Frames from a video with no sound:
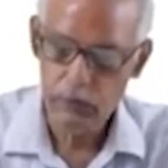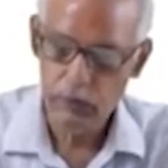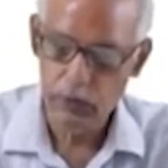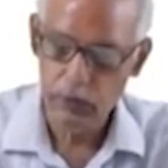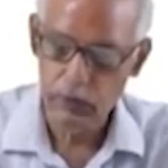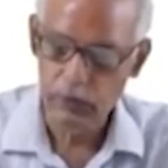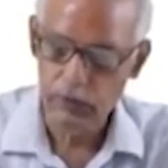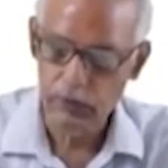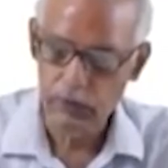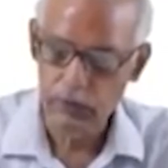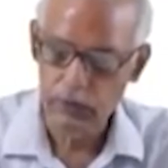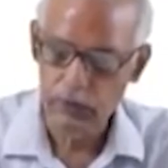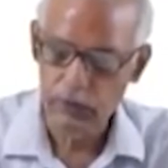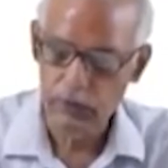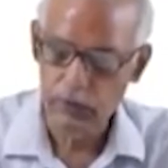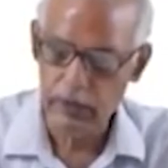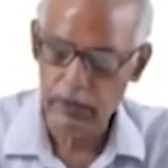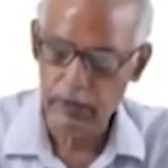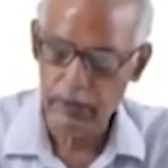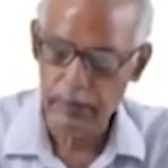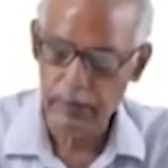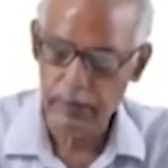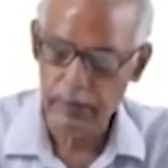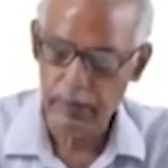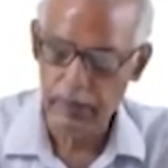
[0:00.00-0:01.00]
which is
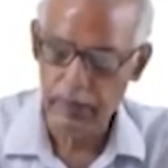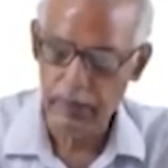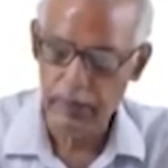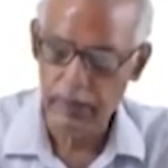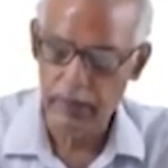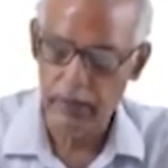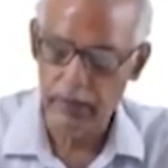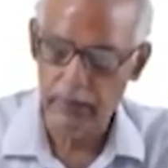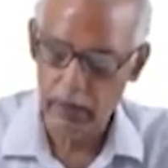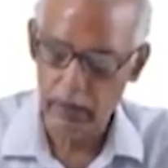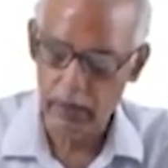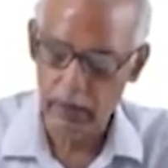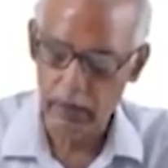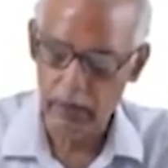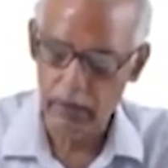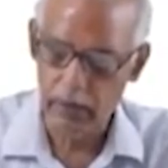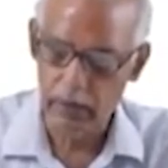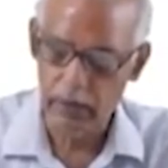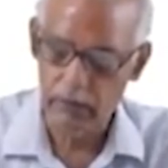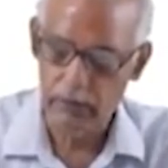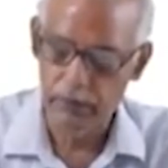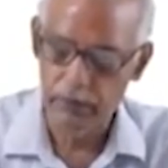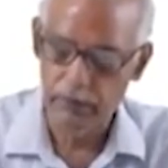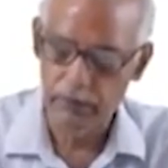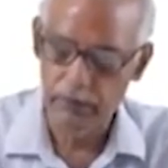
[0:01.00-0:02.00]
applied
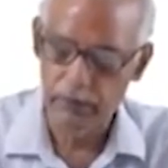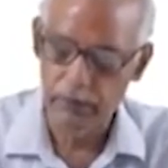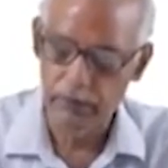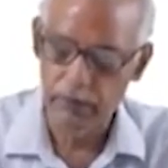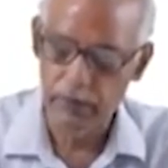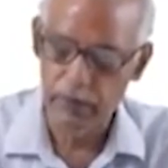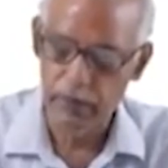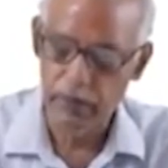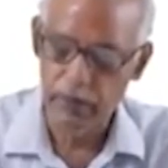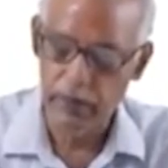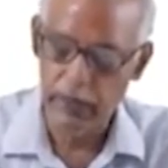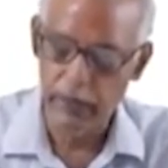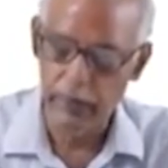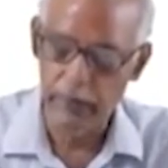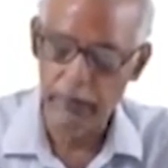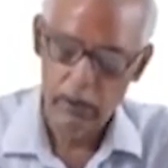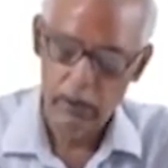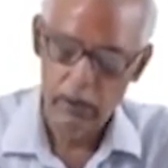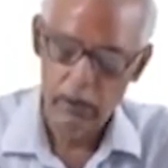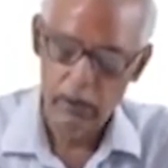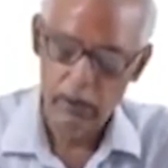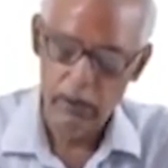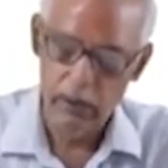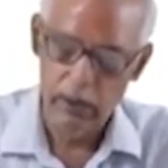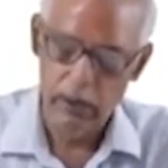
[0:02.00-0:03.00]
around 50
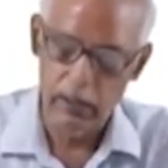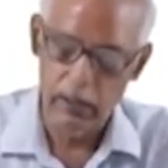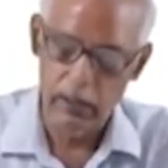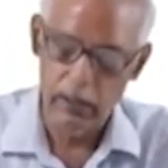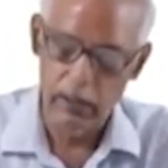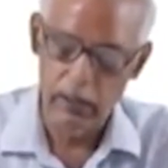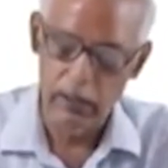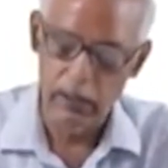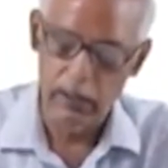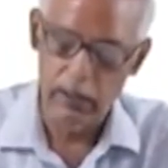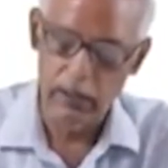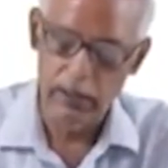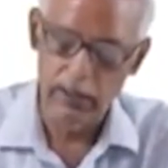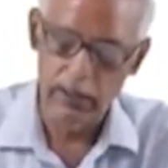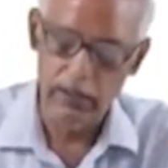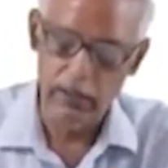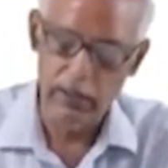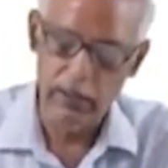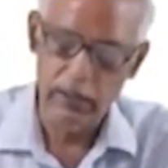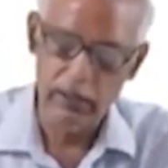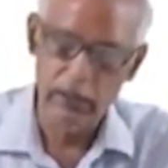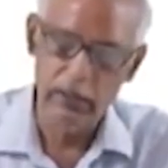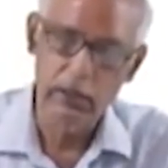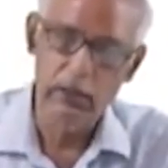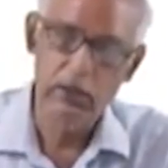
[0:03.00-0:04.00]
kV, and as a
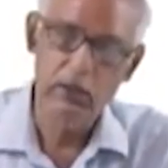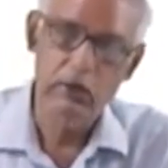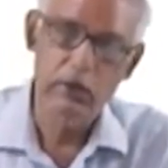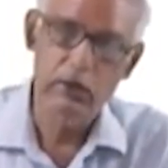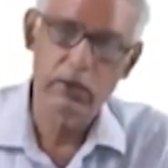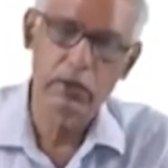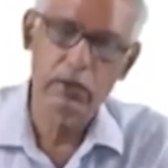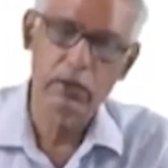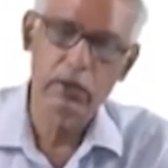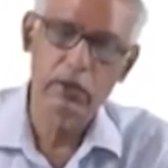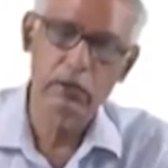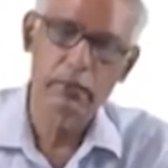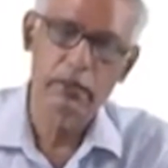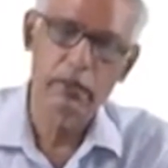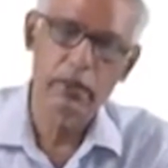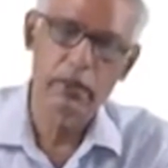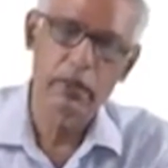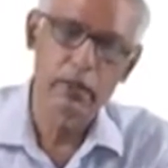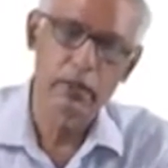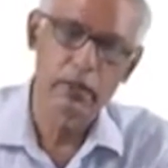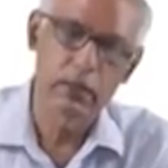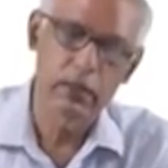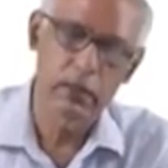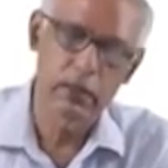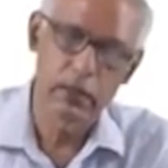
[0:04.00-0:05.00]
consequence of
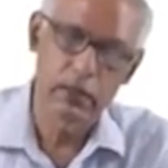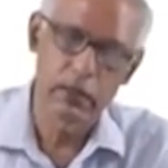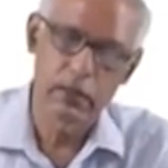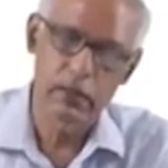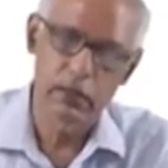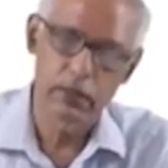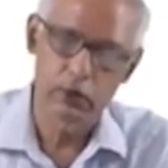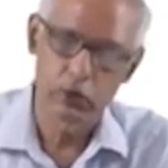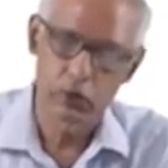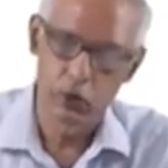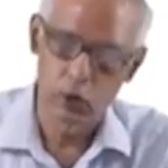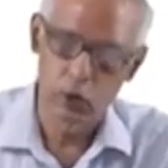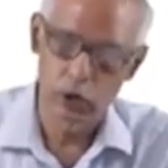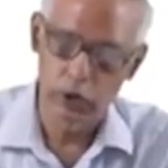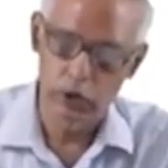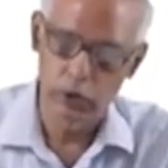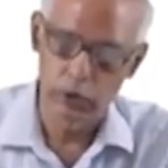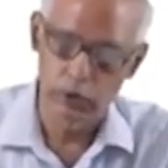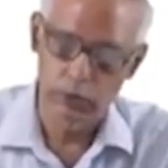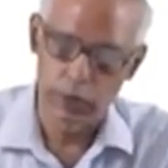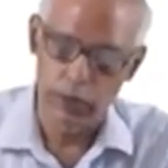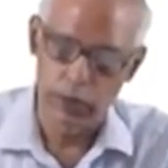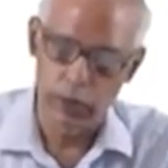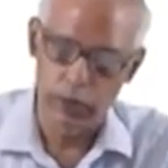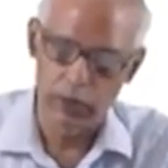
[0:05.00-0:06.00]
that, there is no
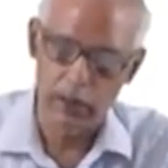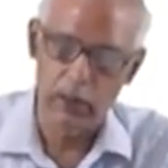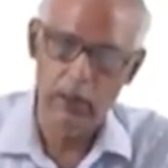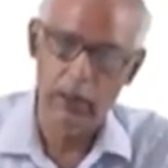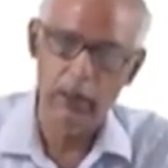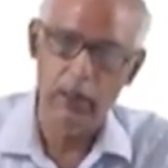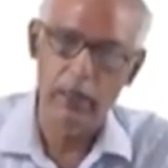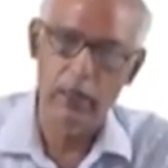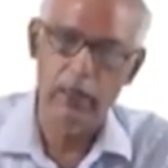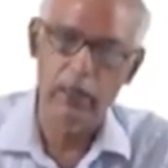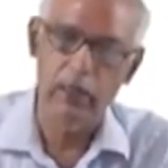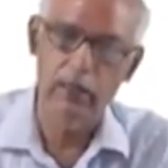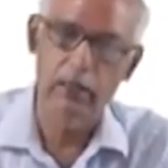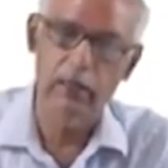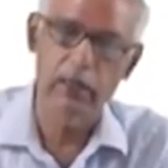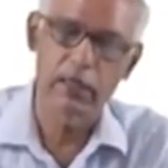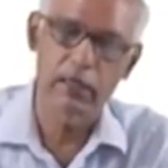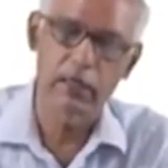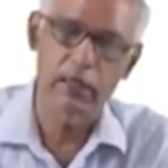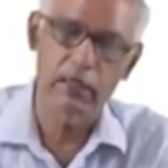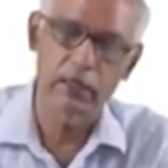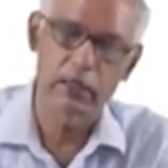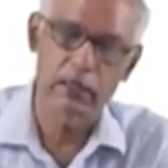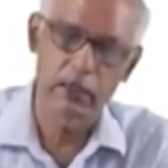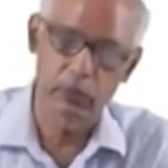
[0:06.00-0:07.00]
sparking either
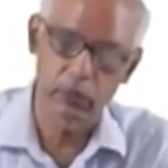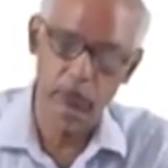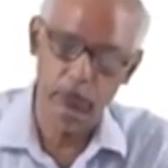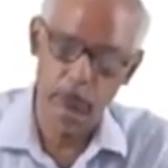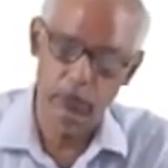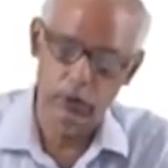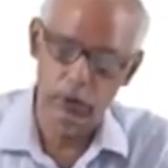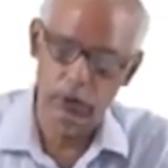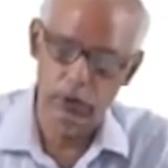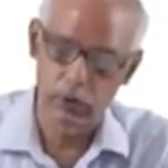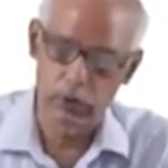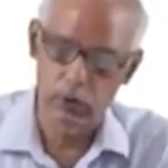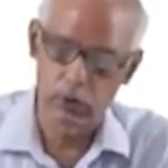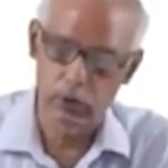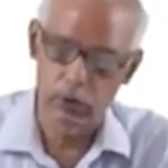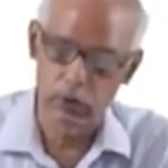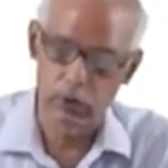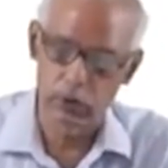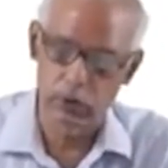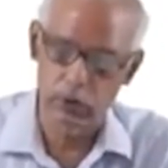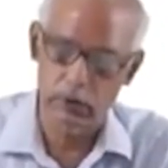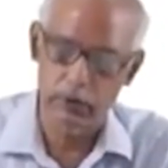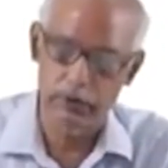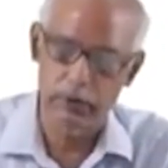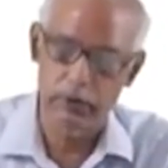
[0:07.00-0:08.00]
at this place or
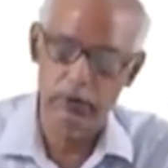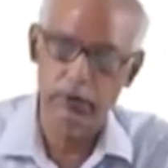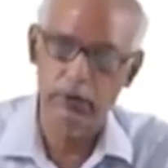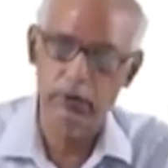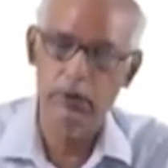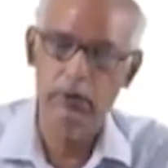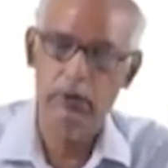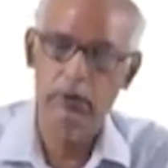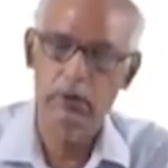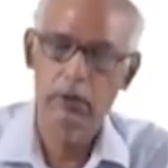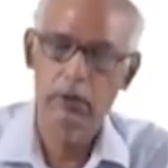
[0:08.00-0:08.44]
this place